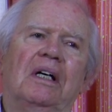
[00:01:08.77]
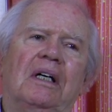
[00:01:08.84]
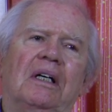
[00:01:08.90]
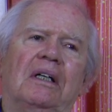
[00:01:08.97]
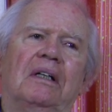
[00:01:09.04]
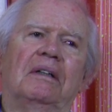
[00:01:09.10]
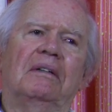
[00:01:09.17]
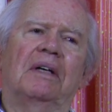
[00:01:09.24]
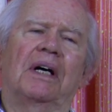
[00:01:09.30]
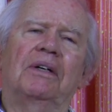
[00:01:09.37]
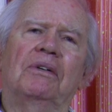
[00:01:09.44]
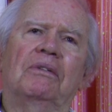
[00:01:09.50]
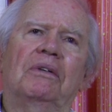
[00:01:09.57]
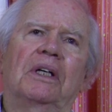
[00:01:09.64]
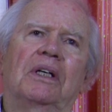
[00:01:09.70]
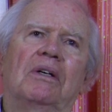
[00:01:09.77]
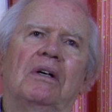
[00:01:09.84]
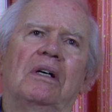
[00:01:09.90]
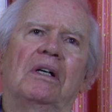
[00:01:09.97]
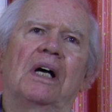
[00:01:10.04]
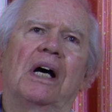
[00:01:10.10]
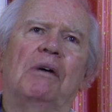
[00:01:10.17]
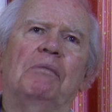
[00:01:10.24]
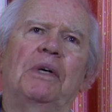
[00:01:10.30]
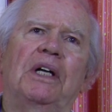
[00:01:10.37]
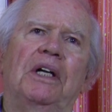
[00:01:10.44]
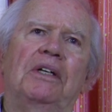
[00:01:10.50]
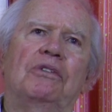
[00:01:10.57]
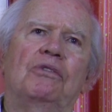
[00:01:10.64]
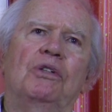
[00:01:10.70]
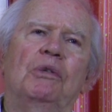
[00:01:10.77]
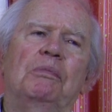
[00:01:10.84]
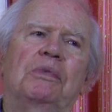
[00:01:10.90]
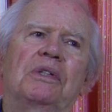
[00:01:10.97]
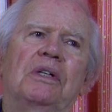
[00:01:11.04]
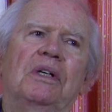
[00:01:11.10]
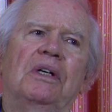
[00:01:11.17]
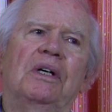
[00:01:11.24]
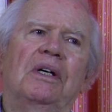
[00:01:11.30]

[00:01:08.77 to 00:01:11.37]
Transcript: Uh, I don't recall how many troops.